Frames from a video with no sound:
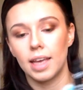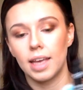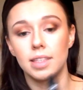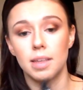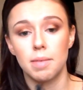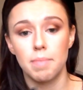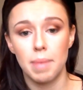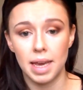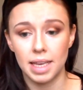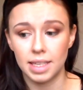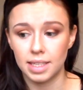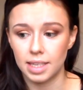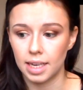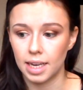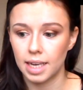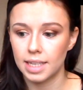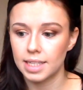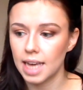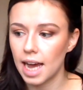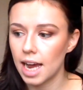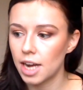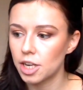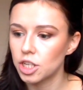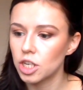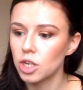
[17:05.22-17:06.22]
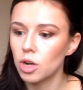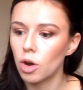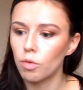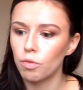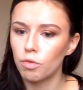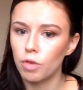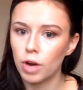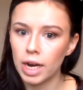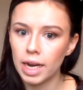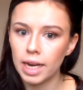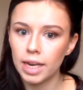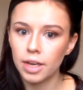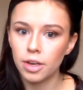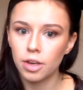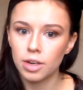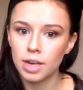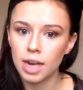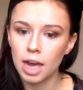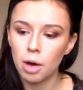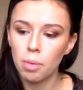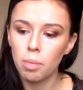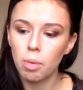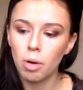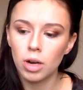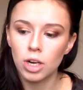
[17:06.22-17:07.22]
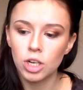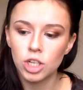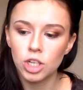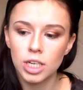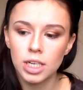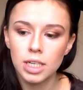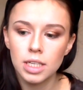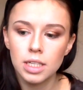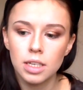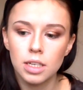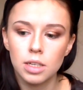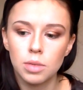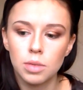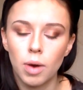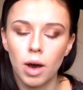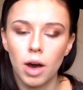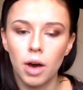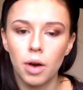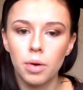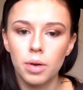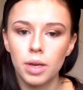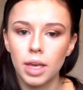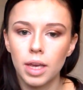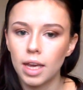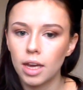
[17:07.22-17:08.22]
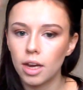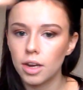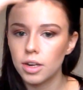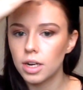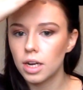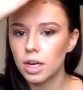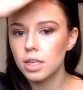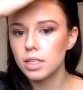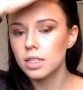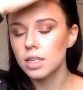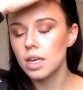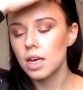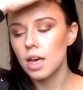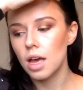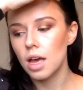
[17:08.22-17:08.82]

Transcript: it's amazing. It's actually got really good nail polishes as well, Kiko does.